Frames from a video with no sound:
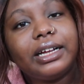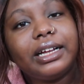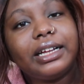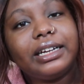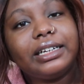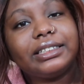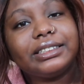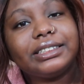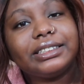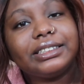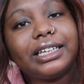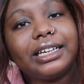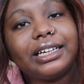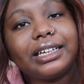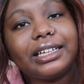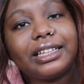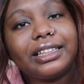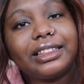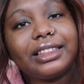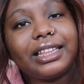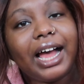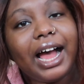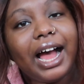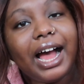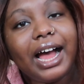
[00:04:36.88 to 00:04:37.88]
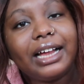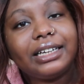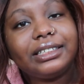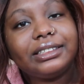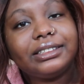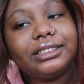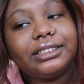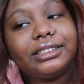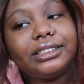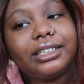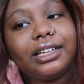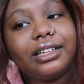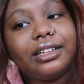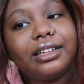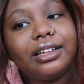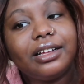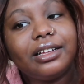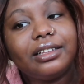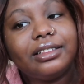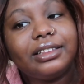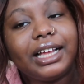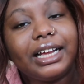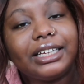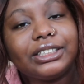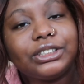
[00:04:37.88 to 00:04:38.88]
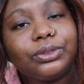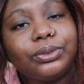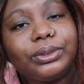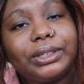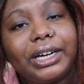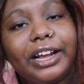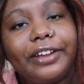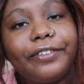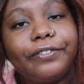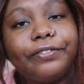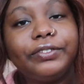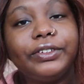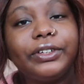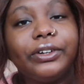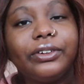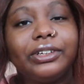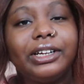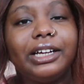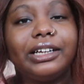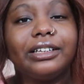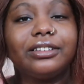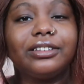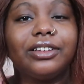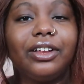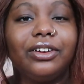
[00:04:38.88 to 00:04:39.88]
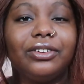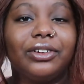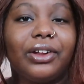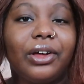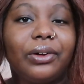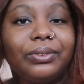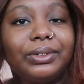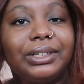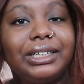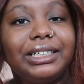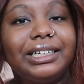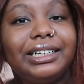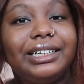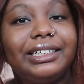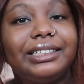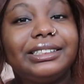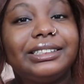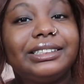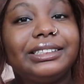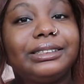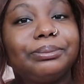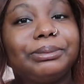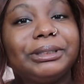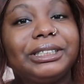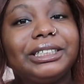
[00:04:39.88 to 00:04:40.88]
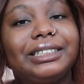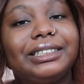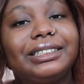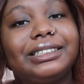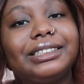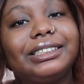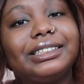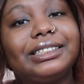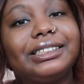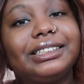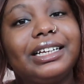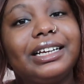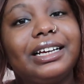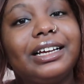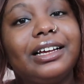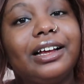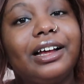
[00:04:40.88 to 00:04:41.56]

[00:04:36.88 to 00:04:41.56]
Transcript: and it's like that's when I feel like the loneliest, because